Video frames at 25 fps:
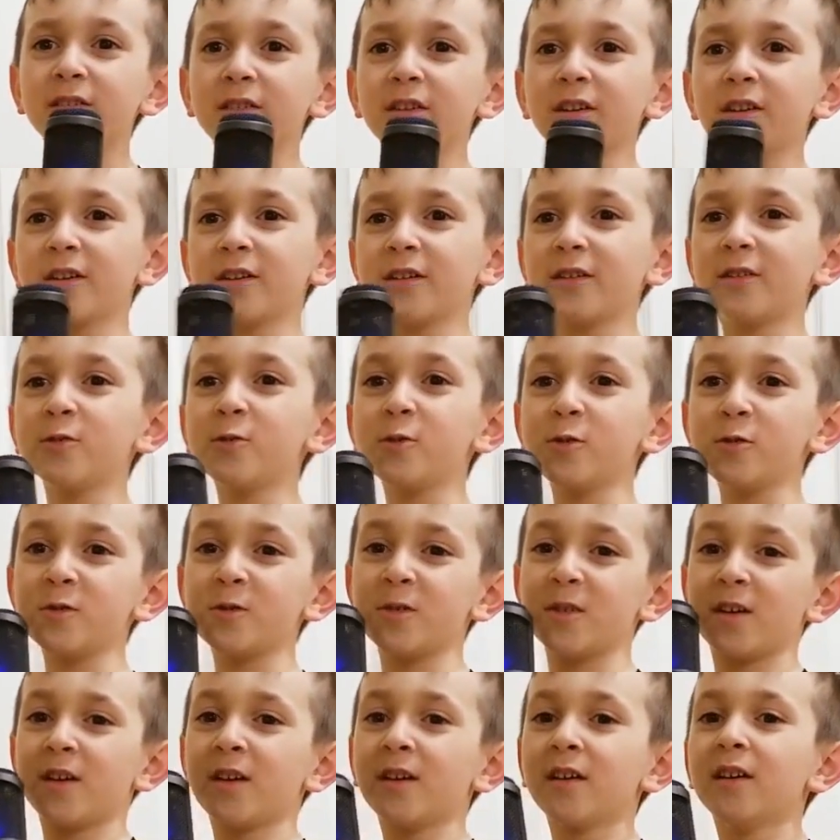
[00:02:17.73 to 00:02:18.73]
a
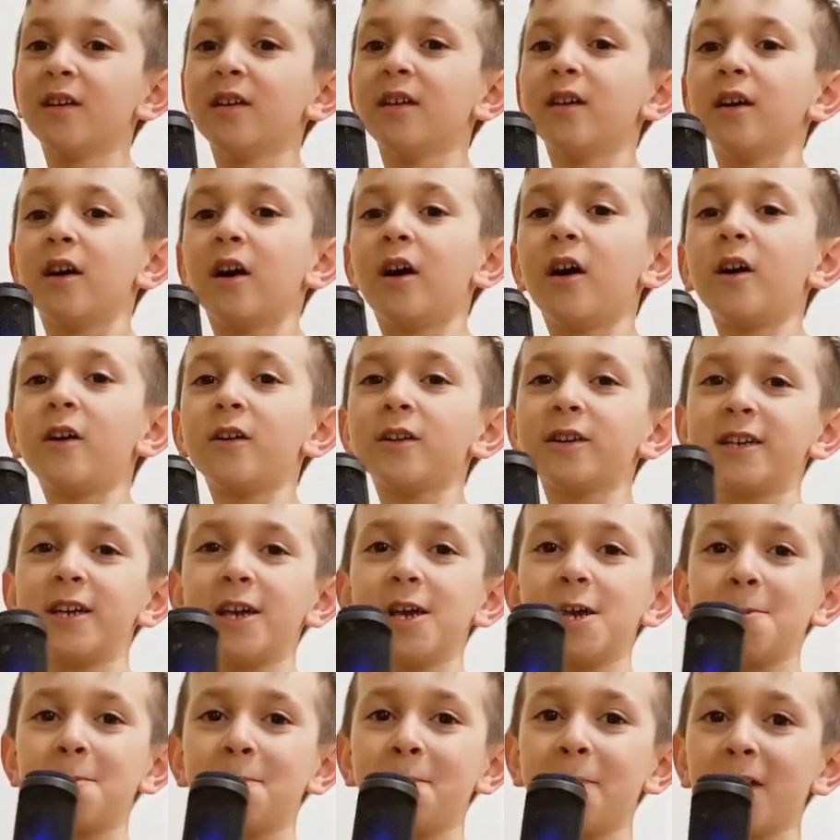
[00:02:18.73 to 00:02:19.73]
good
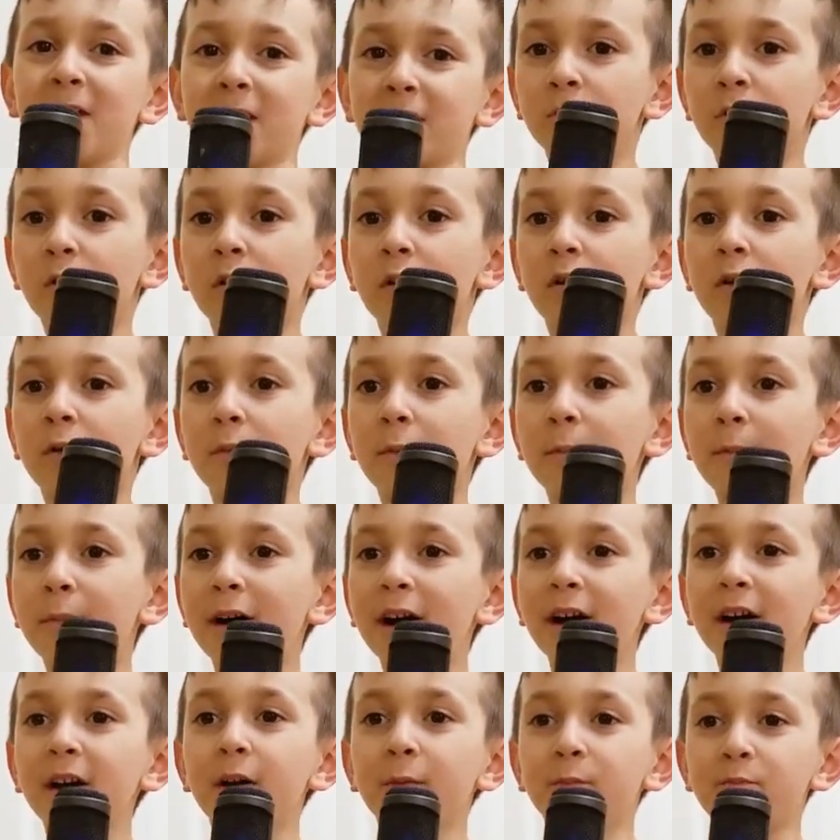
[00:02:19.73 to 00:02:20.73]
hockey pick
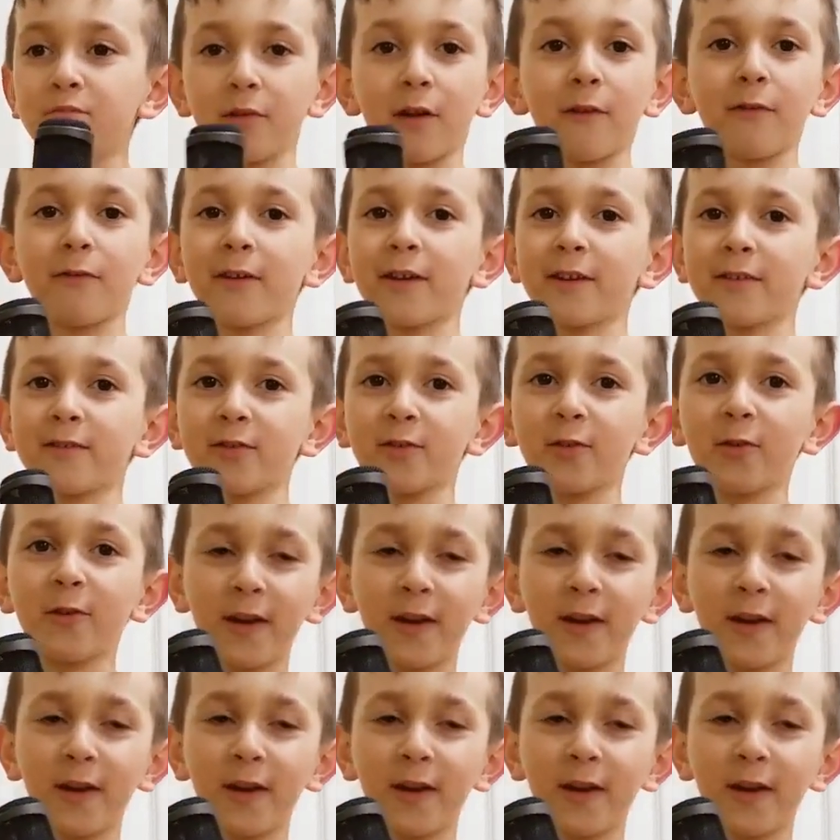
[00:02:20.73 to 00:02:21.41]
by Professor